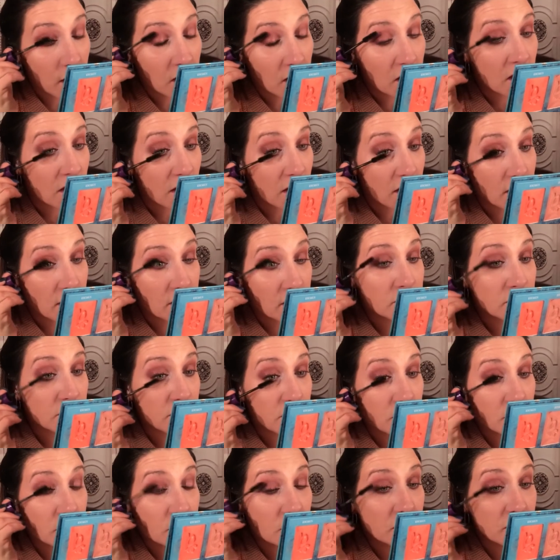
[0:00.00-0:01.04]
And this
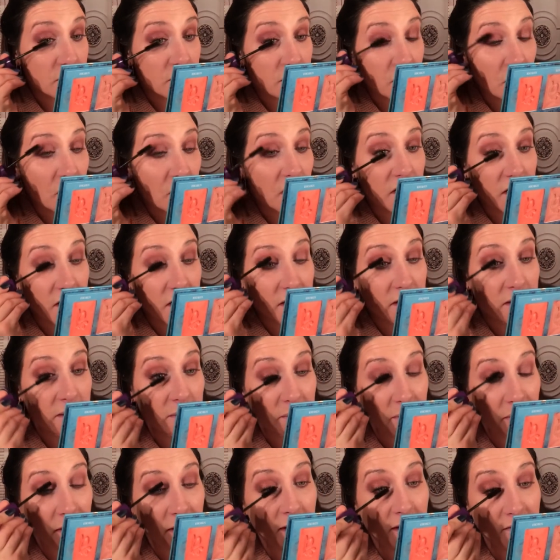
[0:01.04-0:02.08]
was just one dip.
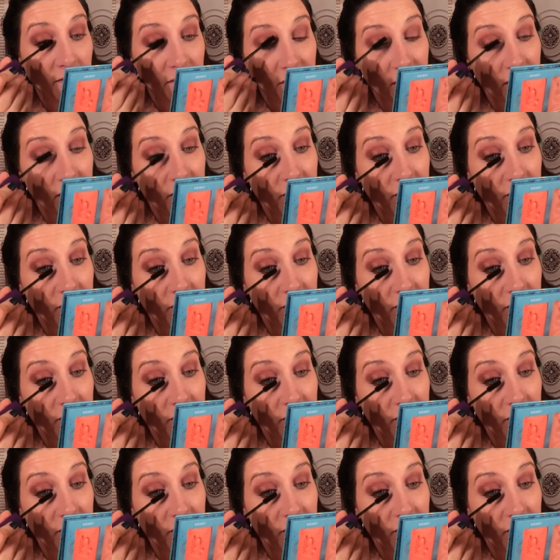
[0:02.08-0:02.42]
I haven't